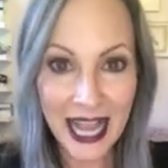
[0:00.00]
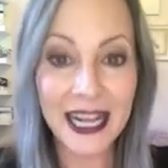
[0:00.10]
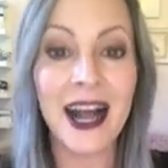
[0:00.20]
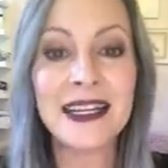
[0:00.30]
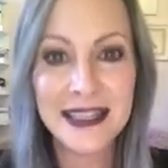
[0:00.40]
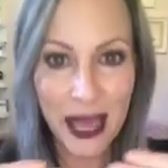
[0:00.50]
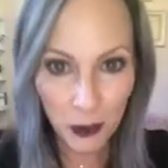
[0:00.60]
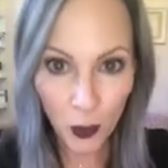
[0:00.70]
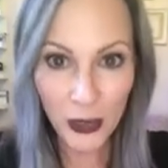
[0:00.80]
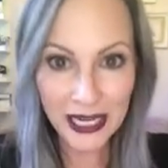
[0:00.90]
got to
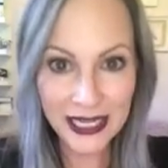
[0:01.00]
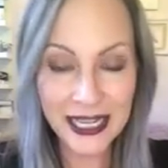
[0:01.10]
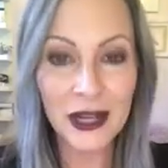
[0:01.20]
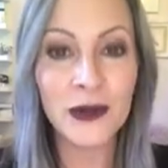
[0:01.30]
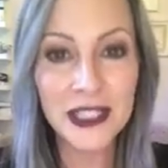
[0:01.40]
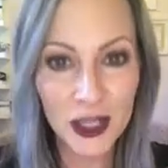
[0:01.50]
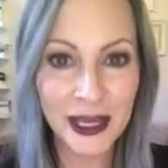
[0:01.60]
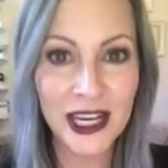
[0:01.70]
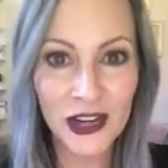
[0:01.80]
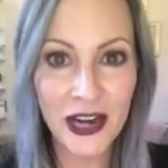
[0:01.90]
that point, and it only took
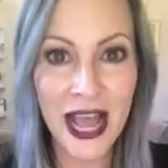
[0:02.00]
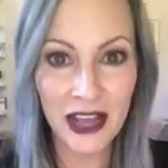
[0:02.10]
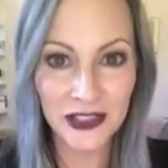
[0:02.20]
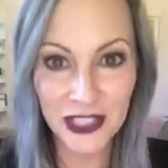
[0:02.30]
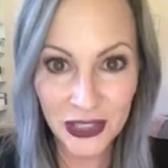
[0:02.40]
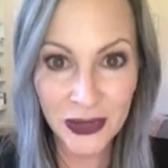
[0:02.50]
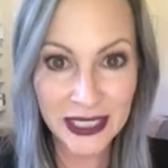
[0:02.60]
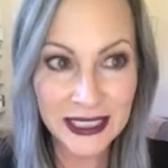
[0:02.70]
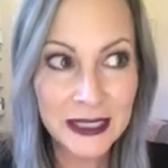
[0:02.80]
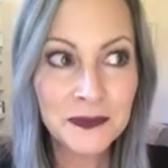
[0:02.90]
me a year and a half to do it.